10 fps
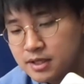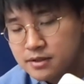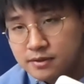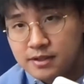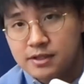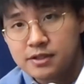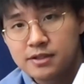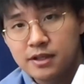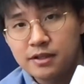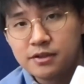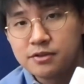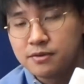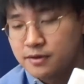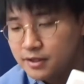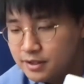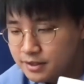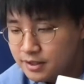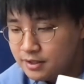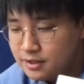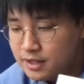So this is just like additional thing that they
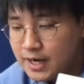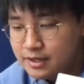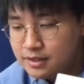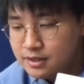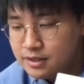added